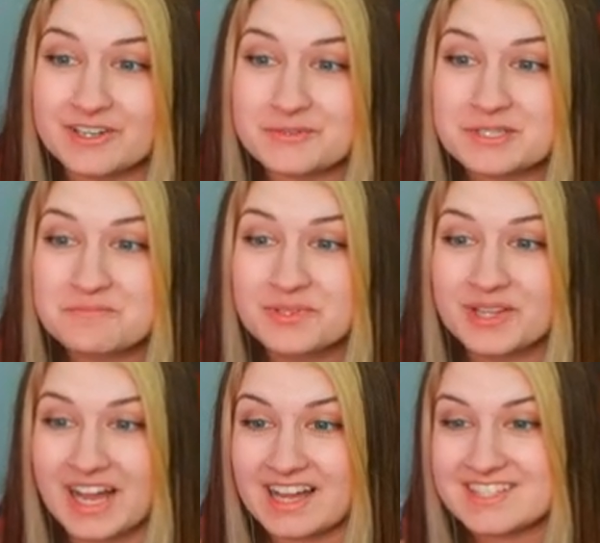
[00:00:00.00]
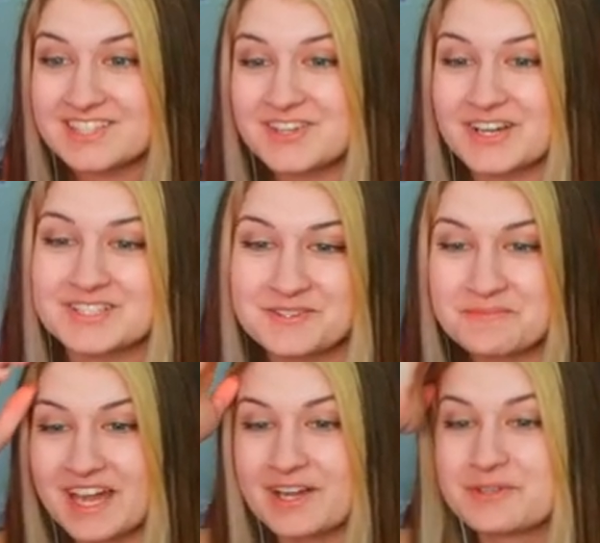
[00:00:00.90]
It was a blast. That's awesome.
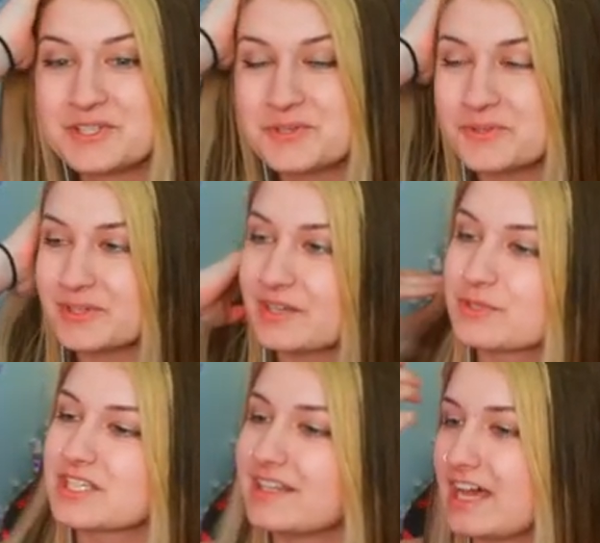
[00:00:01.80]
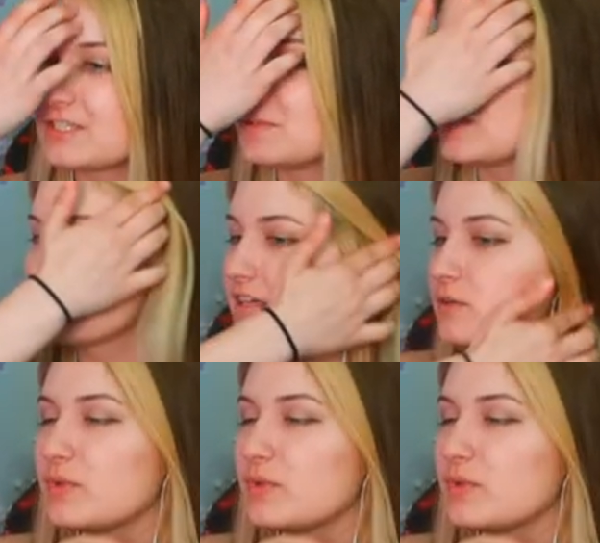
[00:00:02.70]
Yeah, I went to, it was a last minute thing.